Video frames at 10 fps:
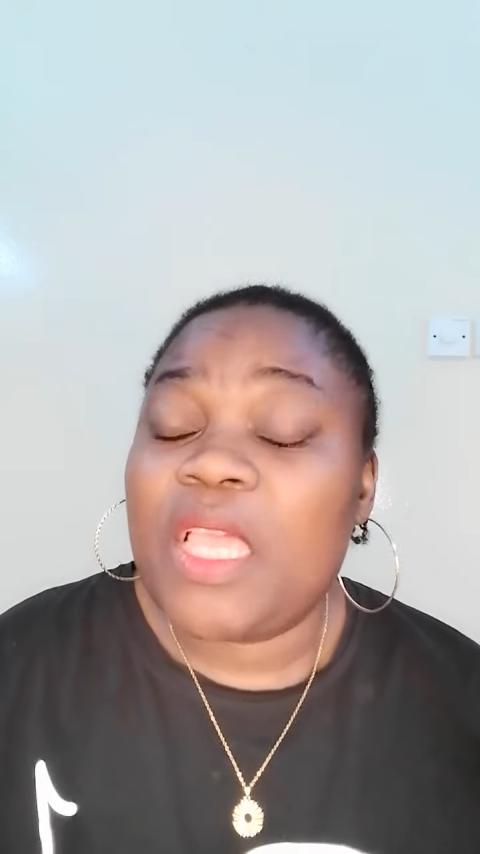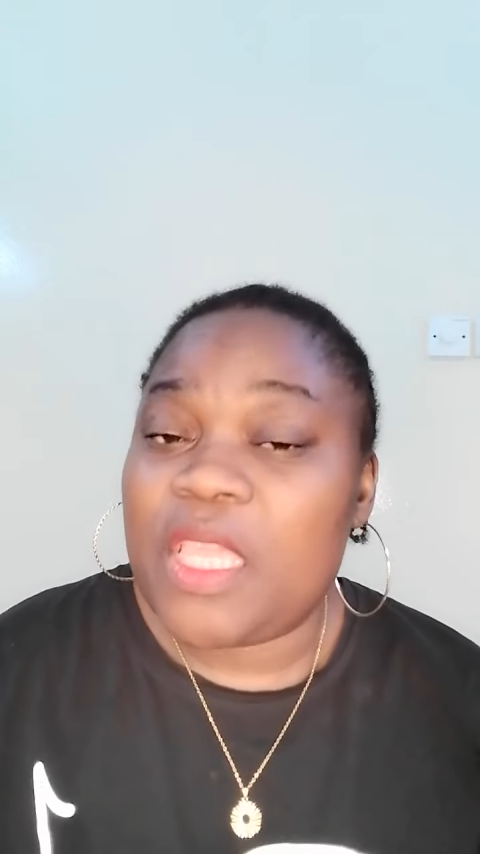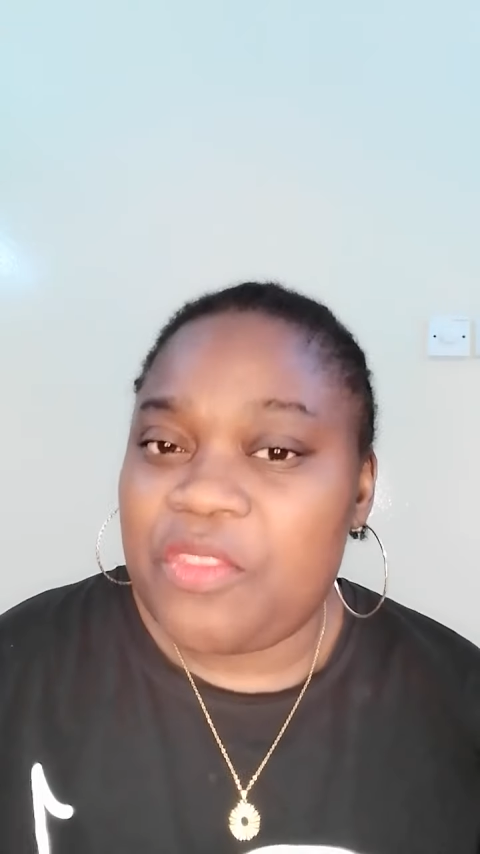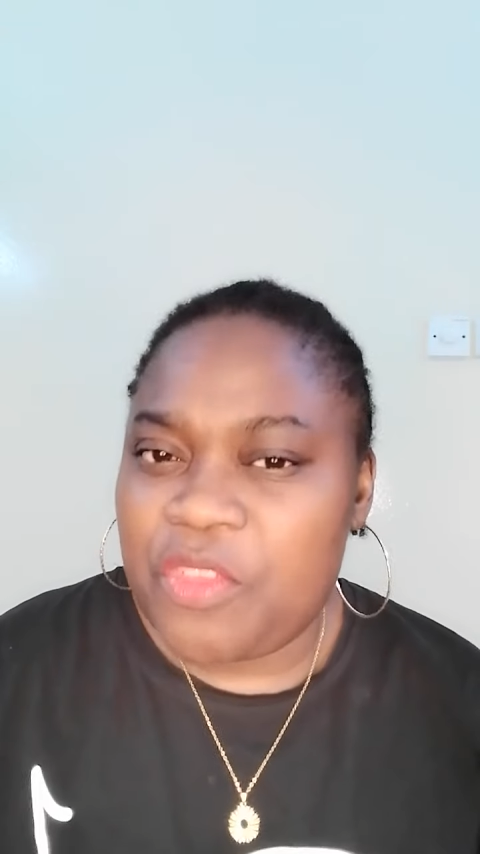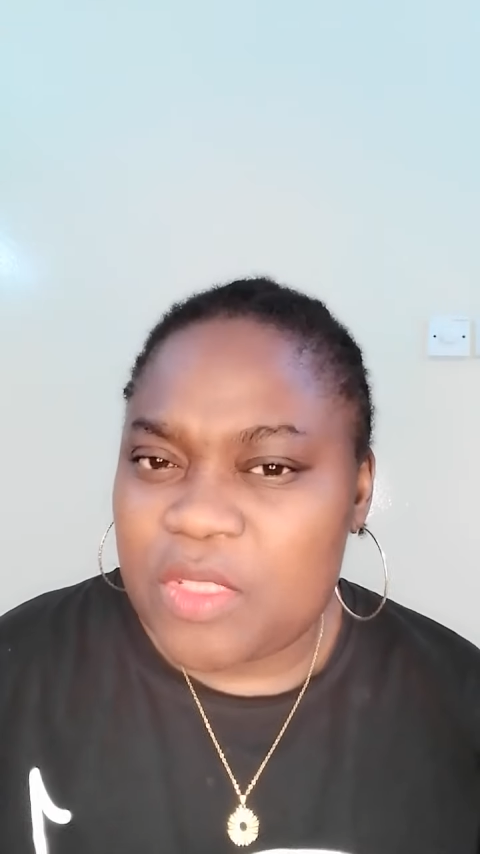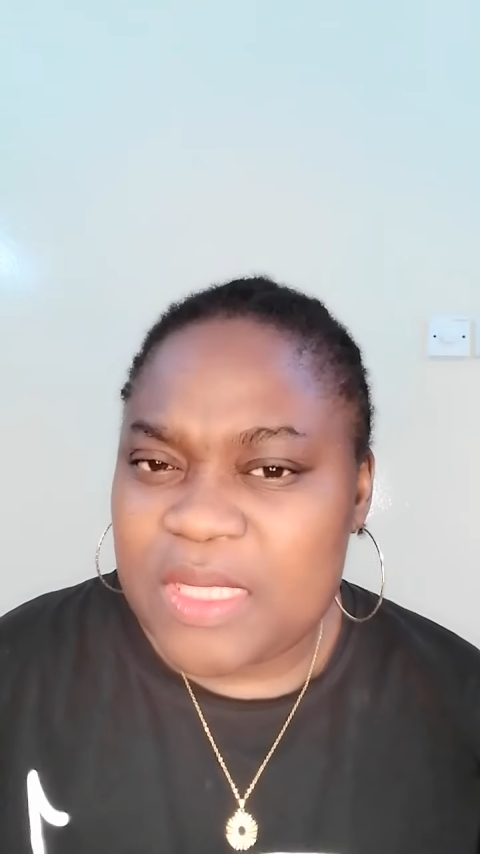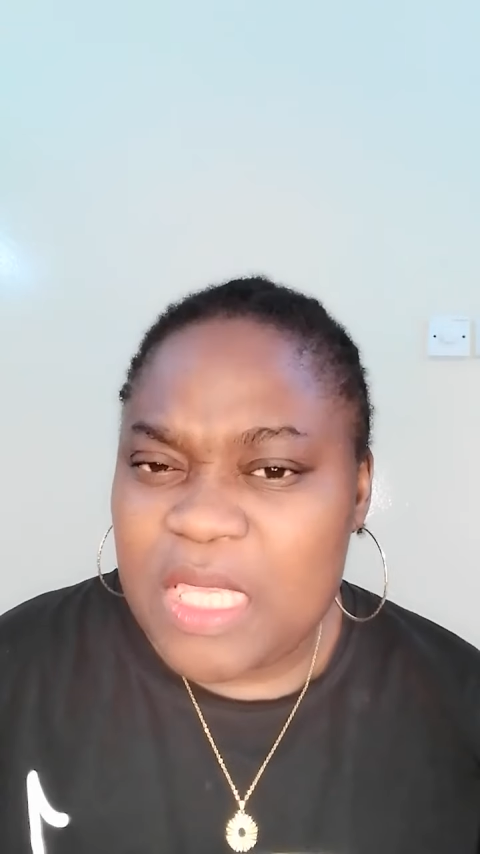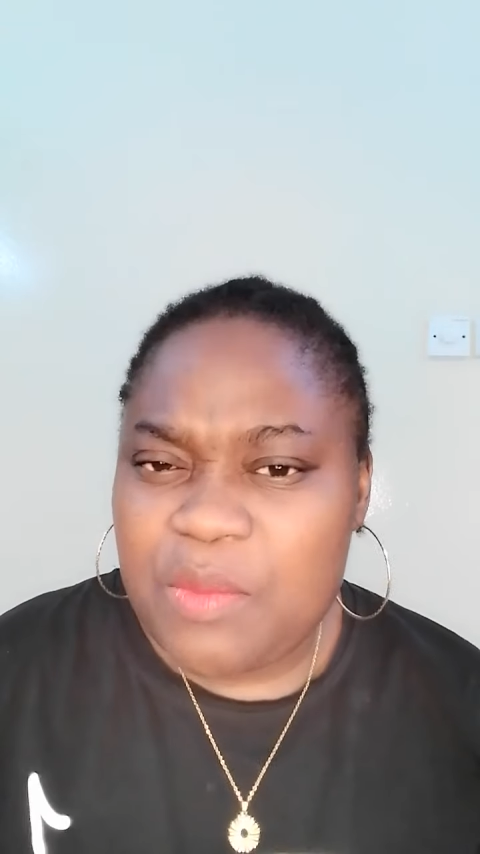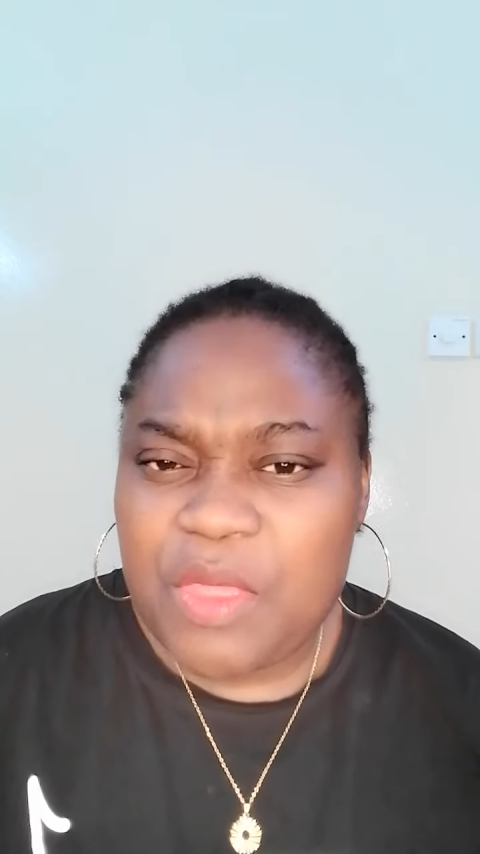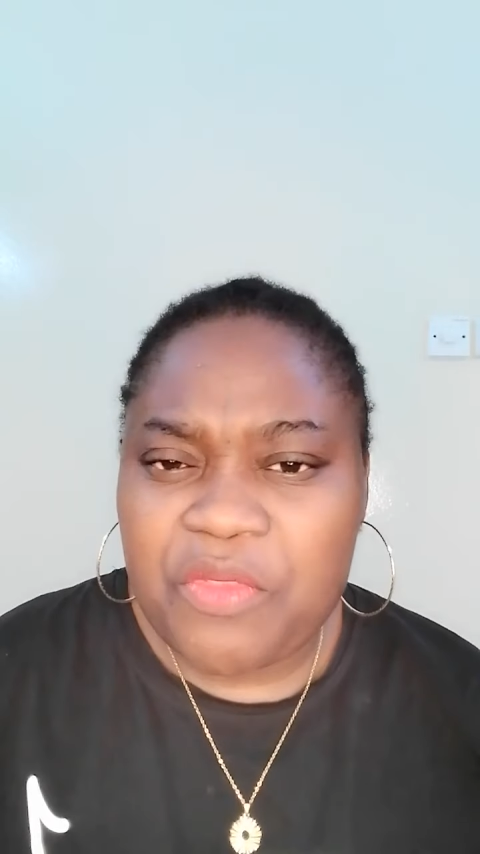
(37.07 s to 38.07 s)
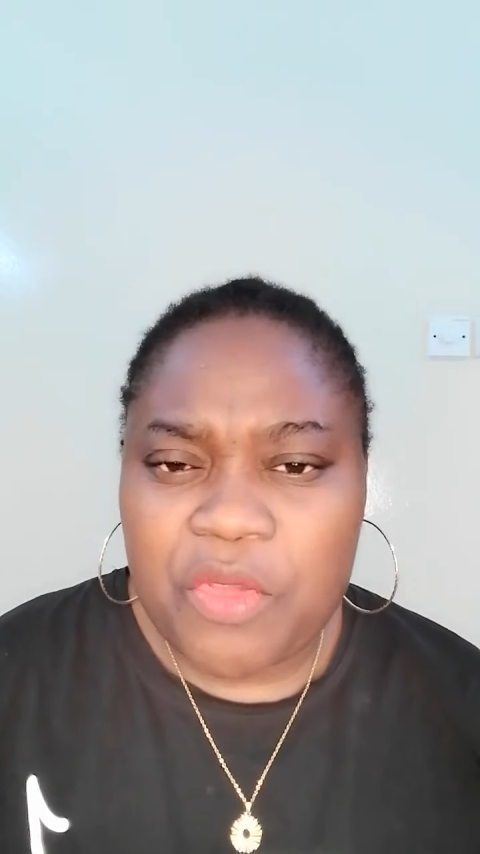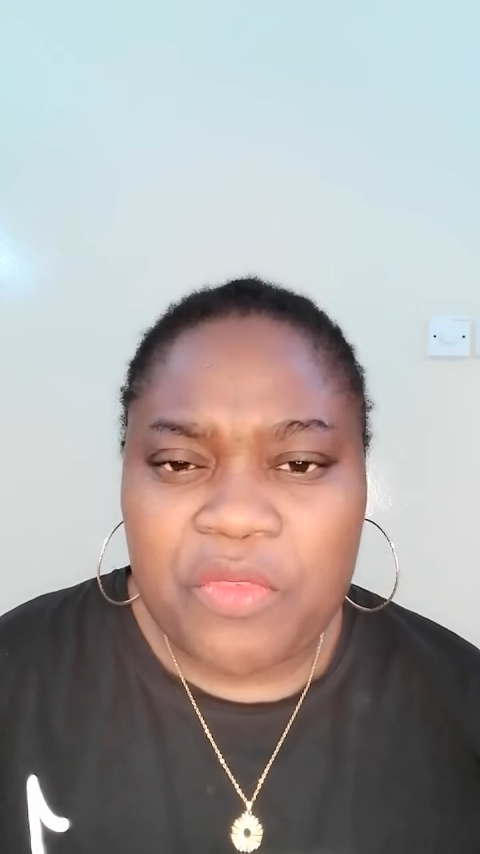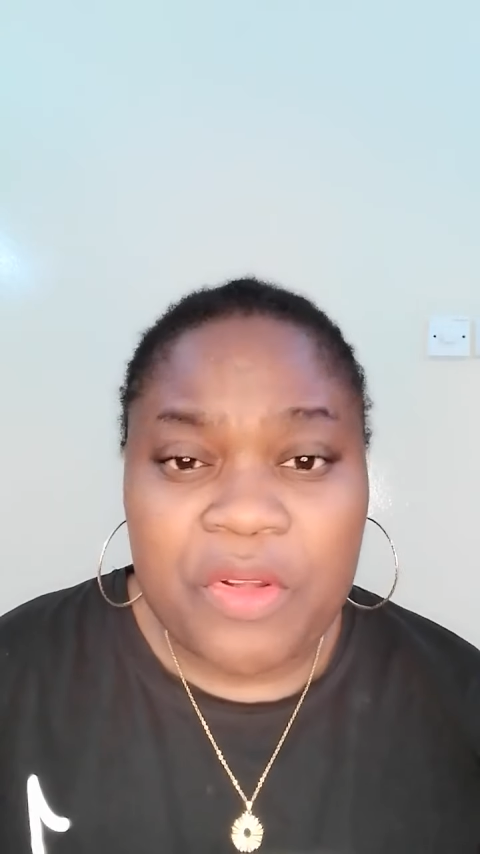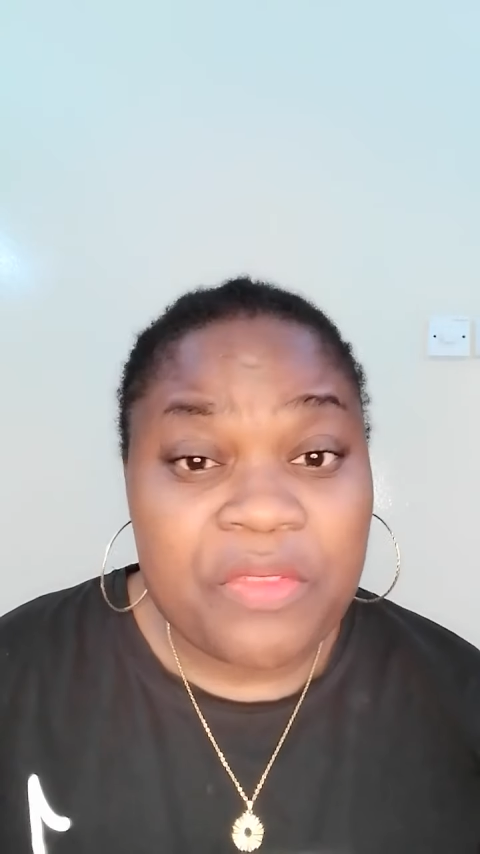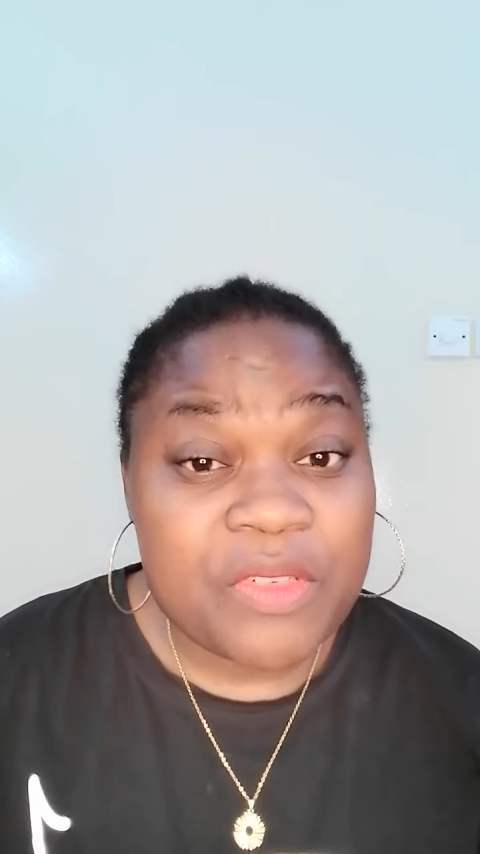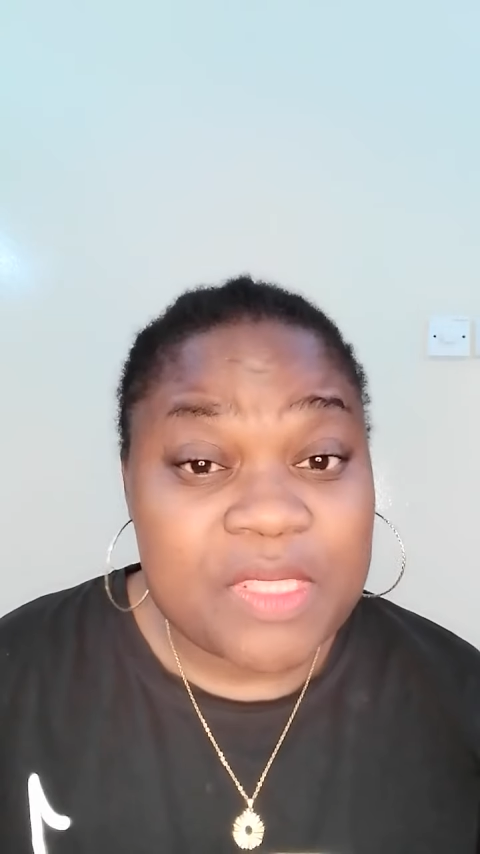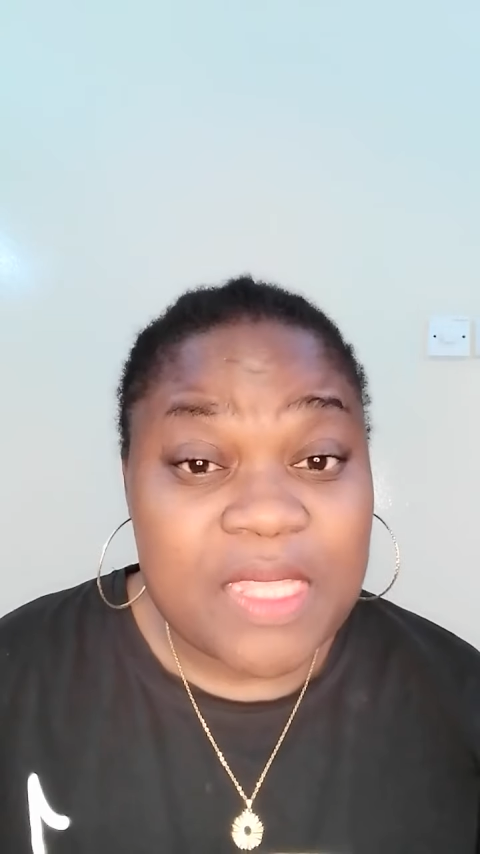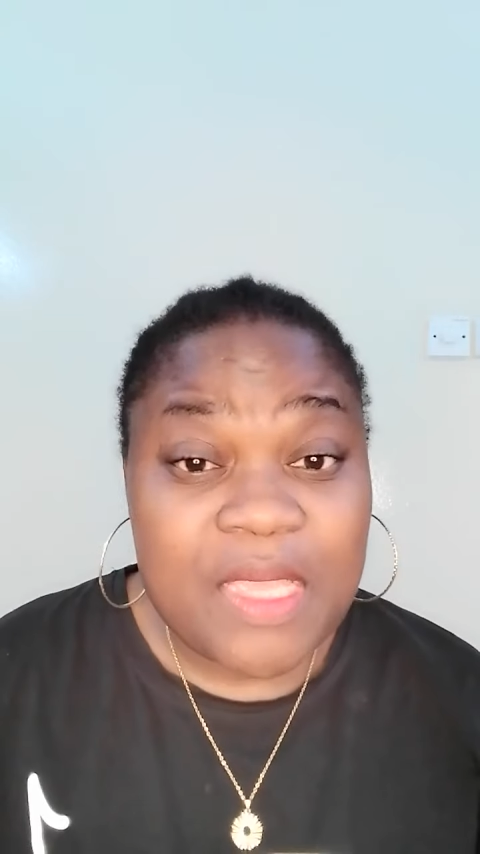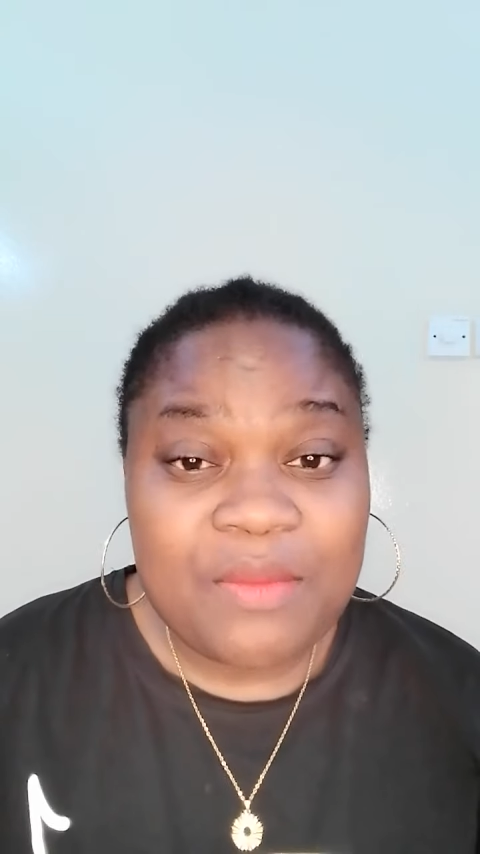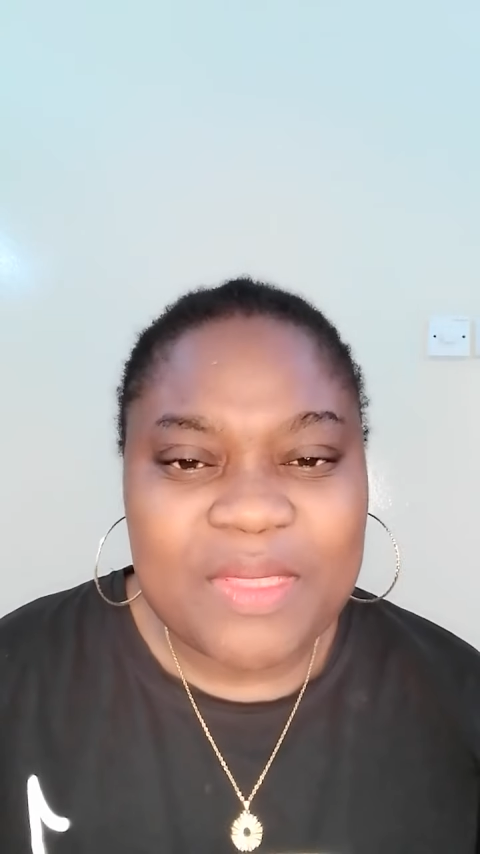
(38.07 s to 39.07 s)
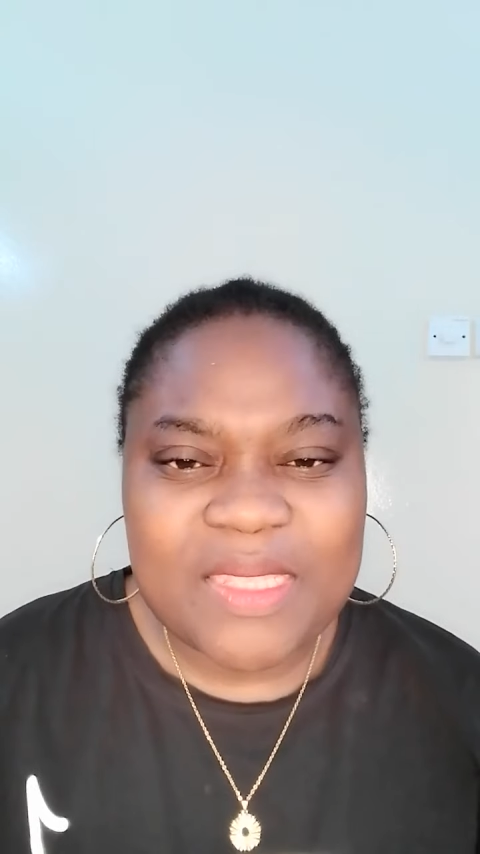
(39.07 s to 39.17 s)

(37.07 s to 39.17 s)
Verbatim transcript: If you're seeing me for your very first time,